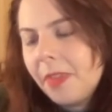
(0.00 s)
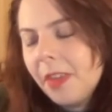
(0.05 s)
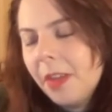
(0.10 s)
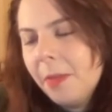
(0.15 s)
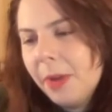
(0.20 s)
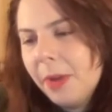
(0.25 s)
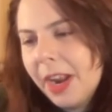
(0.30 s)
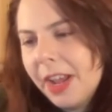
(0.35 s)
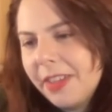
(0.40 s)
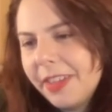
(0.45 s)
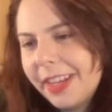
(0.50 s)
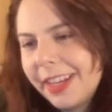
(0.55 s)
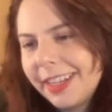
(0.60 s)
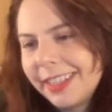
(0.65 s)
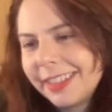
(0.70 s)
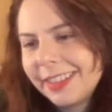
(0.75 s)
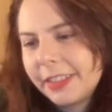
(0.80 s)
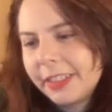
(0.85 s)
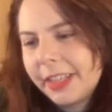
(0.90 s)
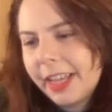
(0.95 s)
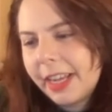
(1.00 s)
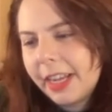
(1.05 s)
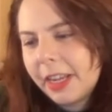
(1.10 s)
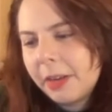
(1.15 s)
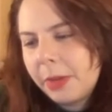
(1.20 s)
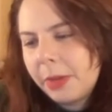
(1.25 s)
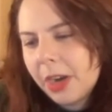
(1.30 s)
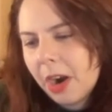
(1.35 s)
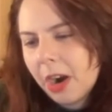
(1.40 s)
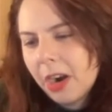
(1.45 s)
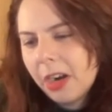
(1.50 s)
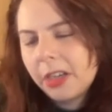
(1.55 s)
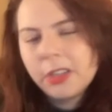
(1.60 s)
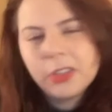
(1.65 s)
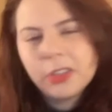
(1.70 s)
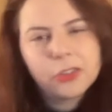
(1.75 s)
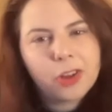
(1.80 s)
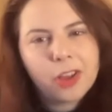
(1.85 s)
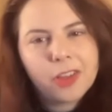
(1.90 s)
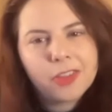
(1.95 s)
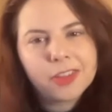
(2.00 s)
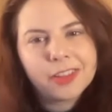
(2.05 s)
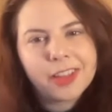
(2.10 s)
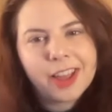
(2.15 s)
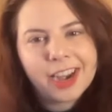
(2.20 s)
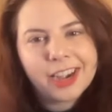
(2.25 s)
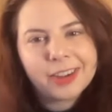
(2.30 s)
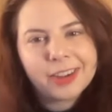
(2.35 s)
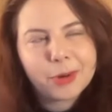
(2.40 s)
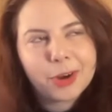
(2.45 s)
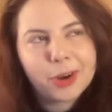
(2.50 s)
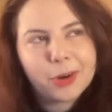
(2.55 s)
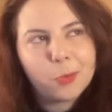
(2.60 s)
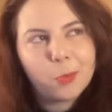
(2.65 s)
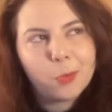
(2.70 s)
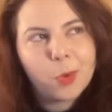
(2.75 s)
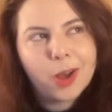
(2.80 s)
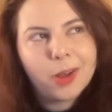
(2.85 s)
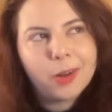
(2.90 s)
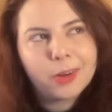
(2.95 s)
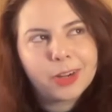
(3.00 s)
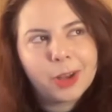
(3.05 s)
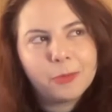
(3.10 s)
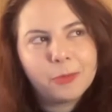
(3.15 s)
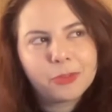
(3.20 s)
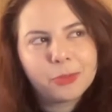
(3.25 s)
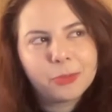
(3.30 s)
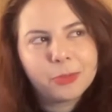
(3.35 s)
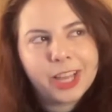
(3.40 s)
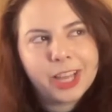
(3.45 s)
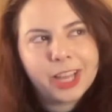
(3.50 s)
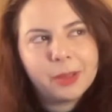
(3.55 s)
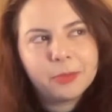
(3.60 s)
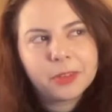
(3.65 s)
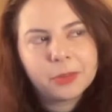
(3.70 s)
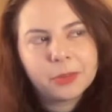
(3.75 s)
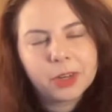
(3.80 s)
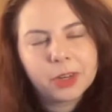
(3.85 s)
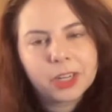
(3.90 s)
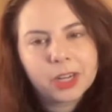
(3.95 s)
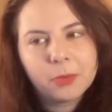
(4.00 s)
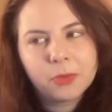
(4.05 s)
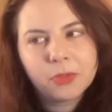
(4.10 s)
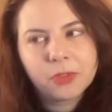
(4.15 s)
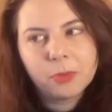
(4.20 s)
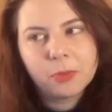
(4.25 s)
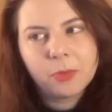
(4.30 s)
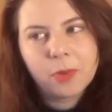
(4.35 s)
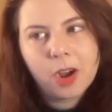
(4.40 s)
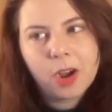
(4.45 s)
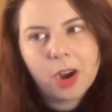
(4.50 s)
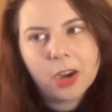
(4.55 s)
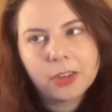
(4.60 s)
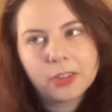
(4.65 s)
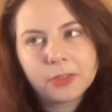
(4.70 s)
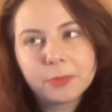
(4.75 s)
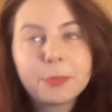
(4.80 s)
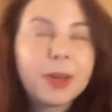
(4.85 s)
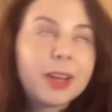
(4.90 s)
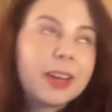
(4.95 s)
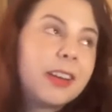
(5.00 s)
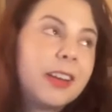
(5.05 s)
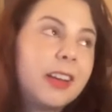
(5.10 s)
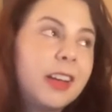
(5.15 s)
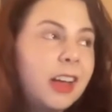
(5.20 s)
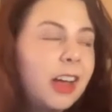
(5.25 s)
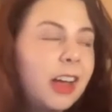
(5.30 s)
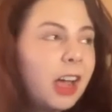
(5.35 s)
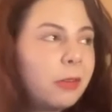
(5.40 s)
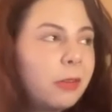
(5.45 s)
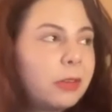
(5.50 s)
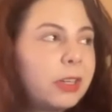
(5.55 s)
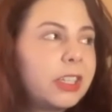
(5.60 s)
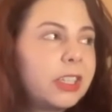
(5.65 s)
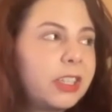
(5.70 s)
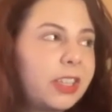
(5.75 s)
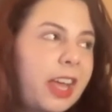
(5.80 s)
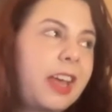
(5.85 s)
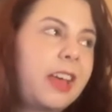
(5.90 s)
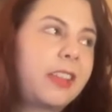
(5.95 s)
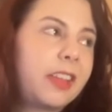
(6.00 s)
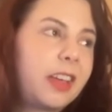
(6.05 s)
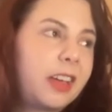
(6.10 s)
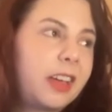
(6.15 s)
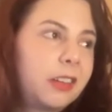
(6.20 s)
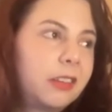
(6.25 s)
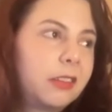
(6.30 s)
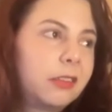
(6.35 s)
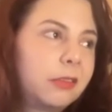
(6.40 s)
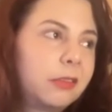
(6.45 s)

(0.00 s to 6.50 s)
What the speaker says: But I think it can be hard to draw the line where what comes from games and what comes from art. But I would say that,